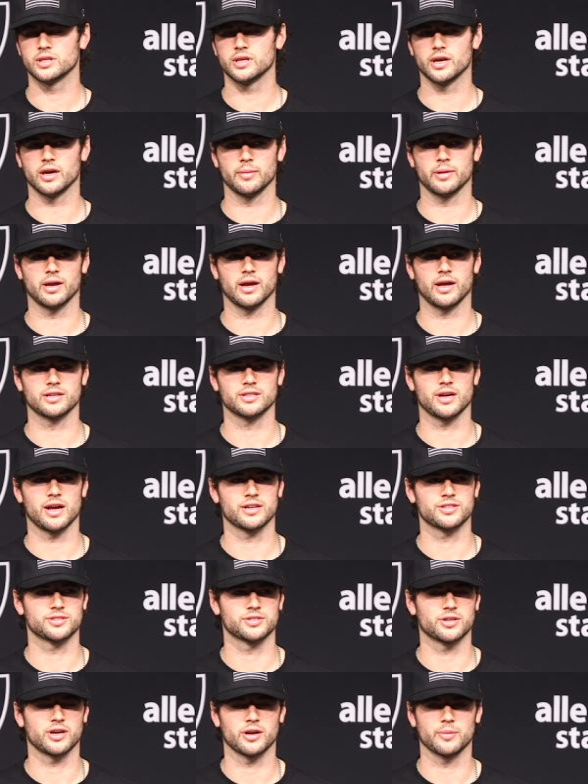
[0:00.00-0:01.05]
Yeah, I mean, I
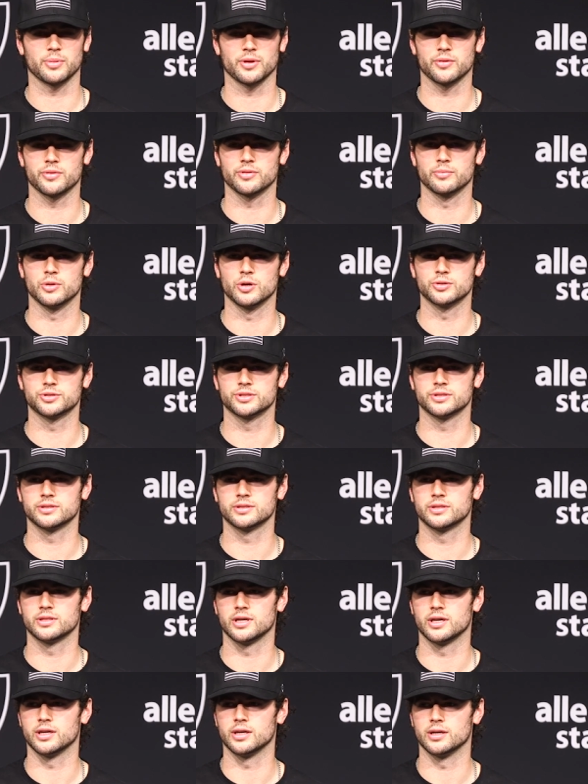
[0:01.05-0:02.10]
just try to play with
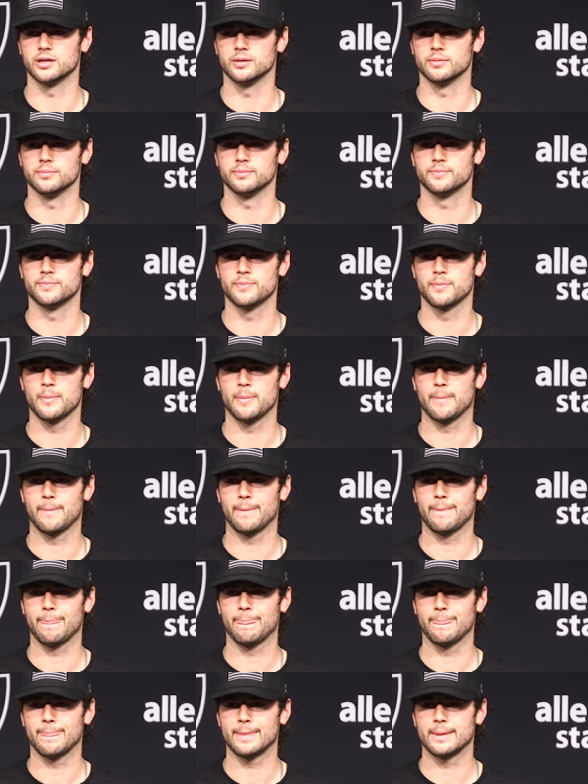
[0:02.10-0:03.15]
emotion.
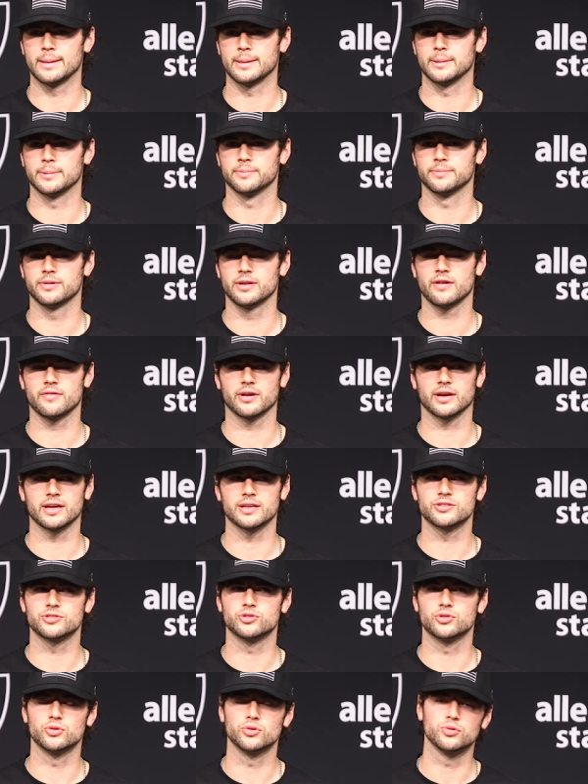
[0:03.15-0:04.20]
You know, never
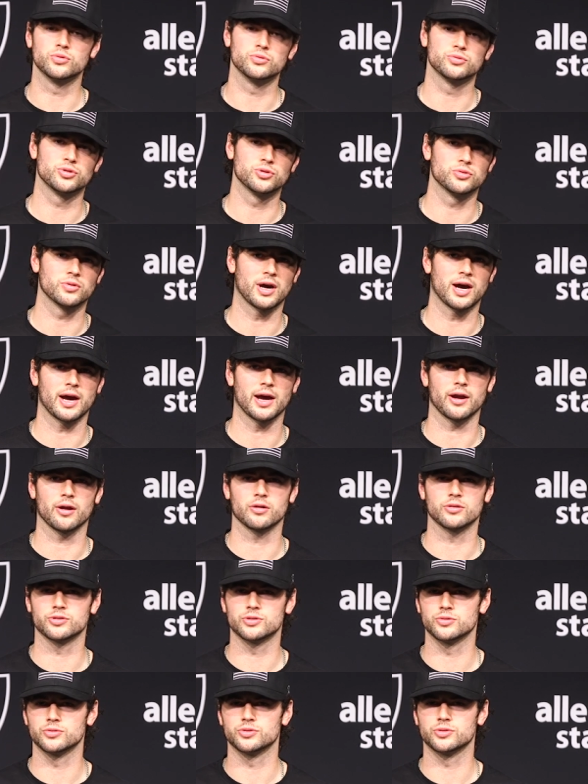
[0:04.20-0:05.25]
get too high
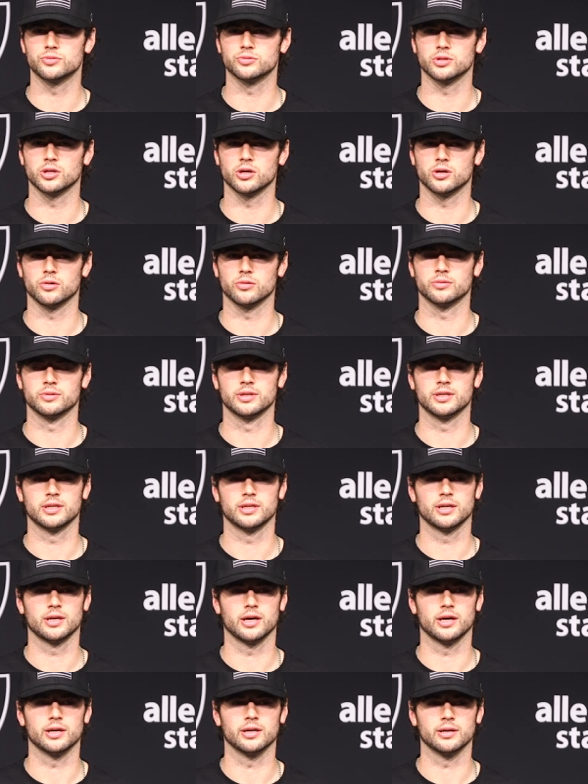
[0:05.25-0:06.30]
or too low.
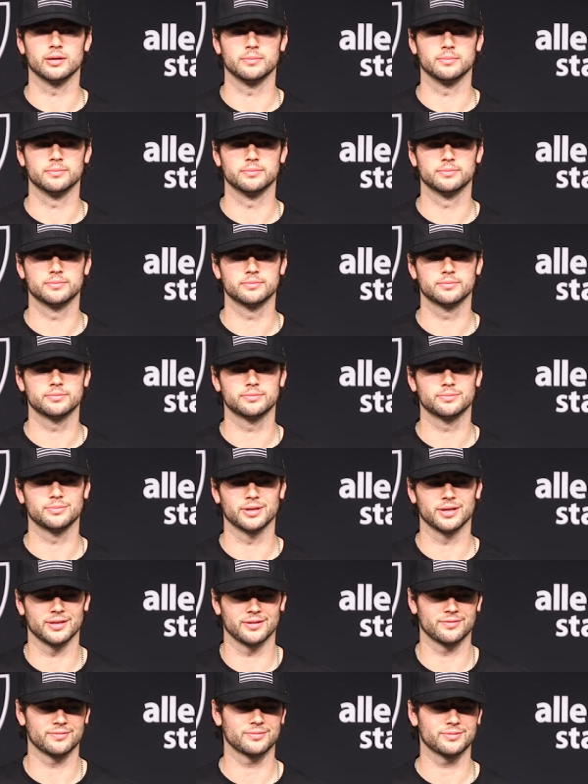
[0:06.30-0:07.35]

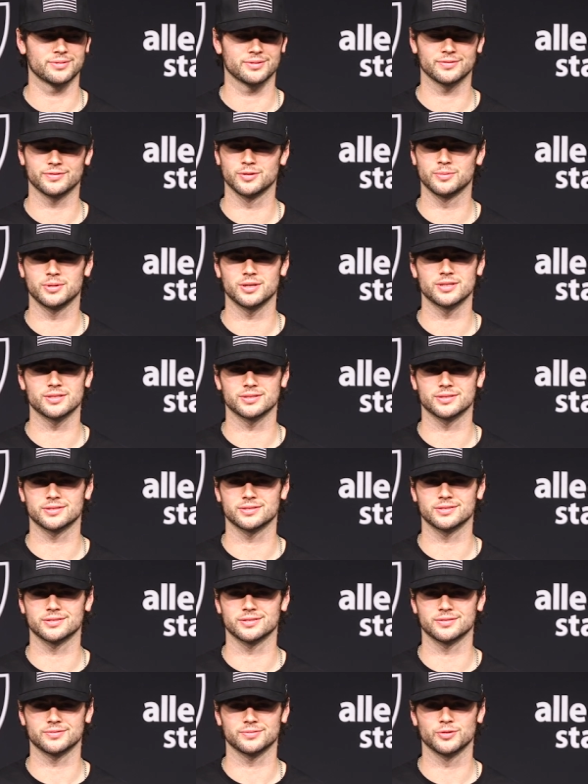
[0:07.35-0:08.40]
But football
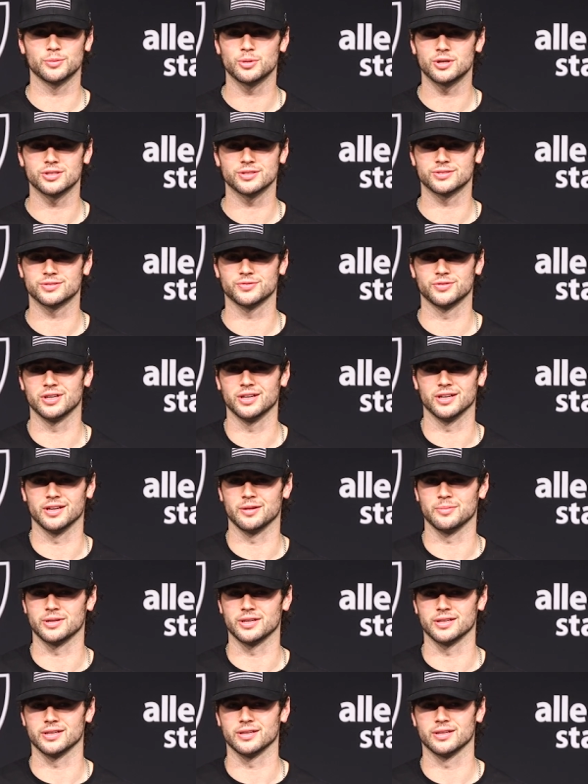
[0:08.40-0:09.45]
is fun. I
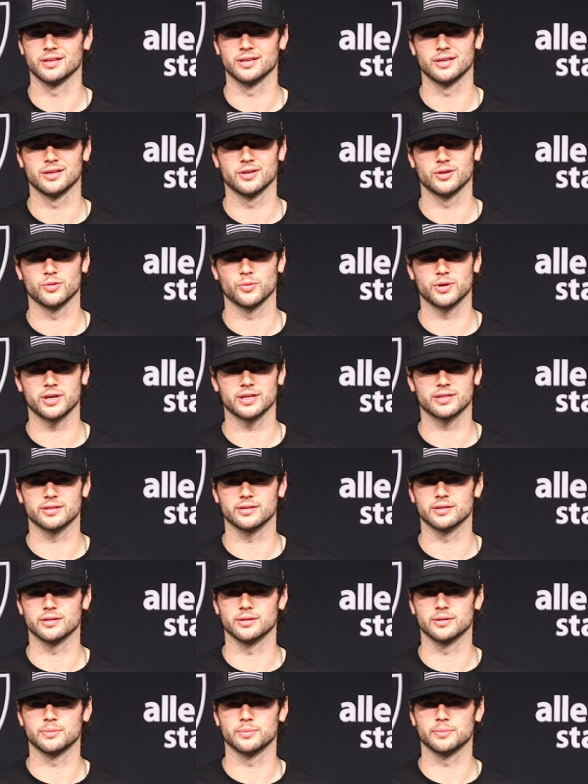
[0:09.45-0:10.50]
mean, we get
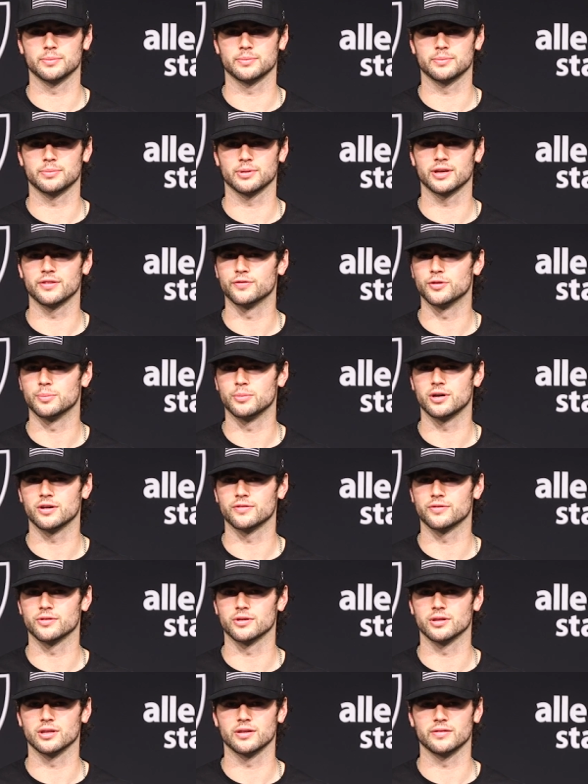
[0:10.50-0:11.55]
to play football
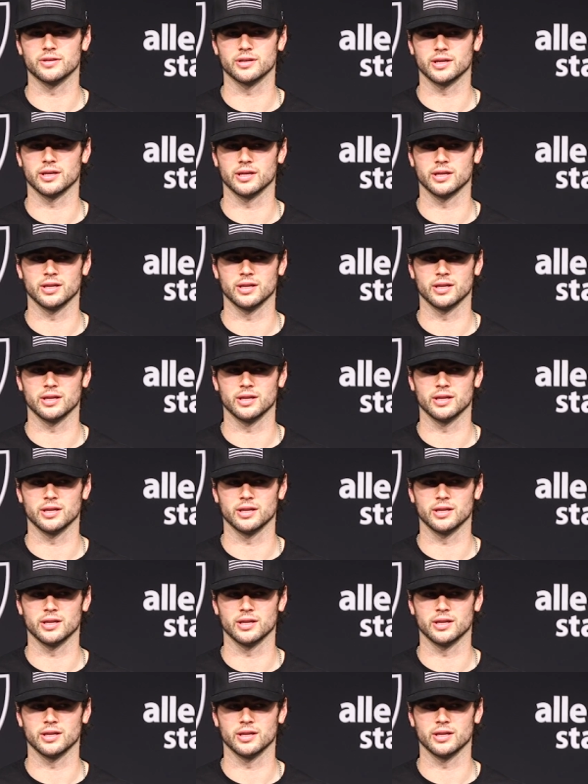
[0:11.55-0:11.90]
for a living.